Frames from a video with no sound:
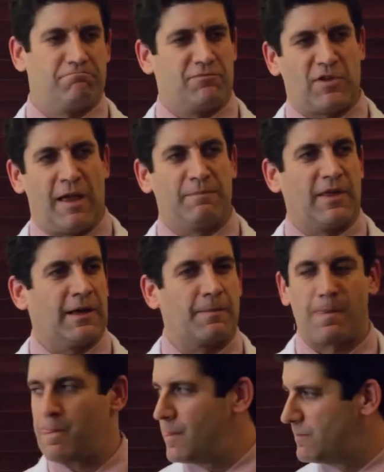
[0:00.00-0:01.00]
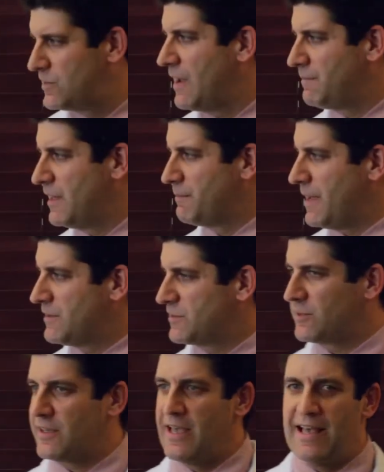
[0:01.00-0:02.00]
Same thing. Same thing,
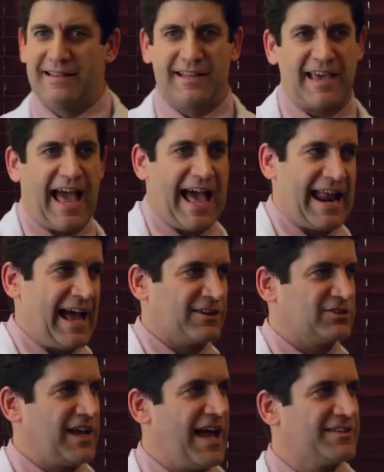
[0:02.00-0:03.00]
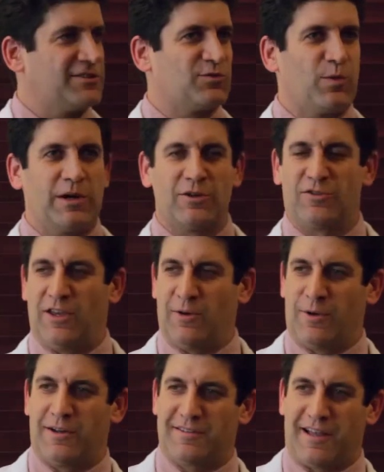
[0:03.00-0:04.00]
basically. The cat actually has this weird
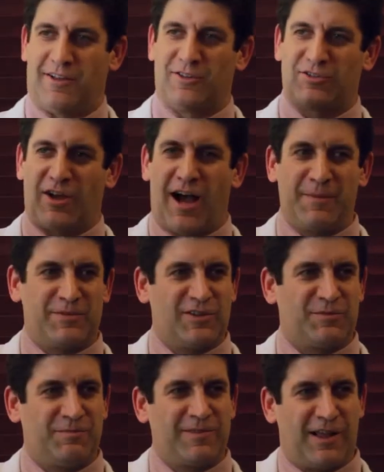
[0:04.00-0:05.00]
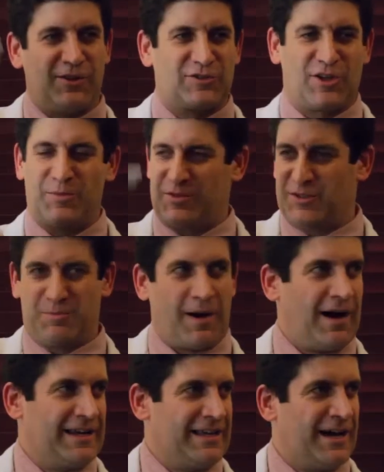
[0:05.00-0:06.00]
thing where it telescopes its
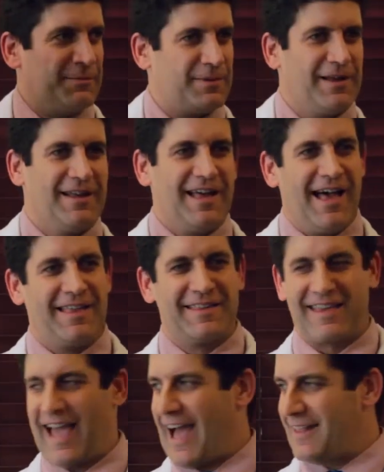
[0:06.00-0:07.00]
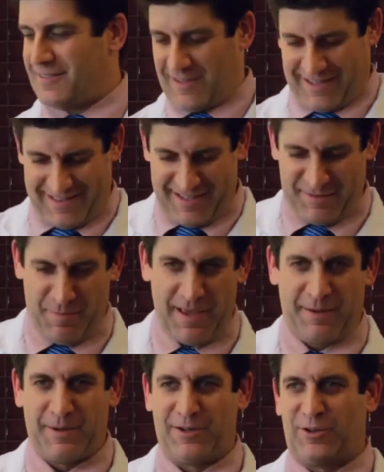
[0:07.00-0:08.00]
body up, and the cat's like this
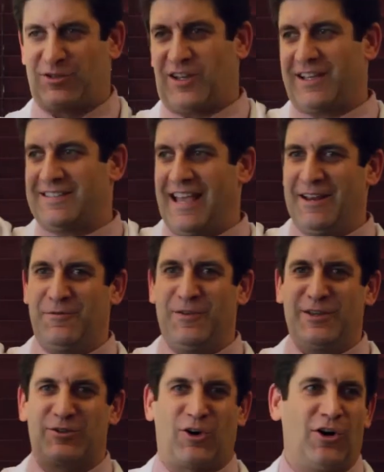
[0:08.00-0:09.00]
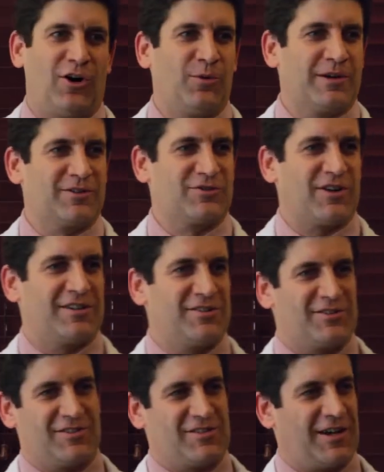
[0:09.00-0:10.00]
big, but it looks like it's 8 feet tall when it
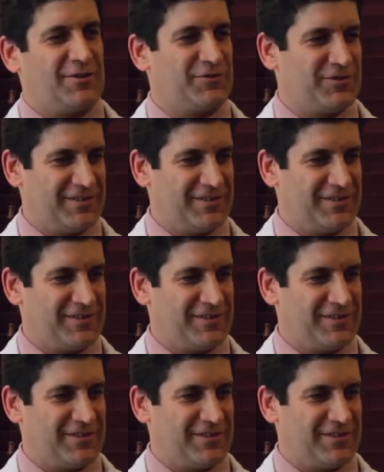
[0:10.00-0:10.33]
stretches itself.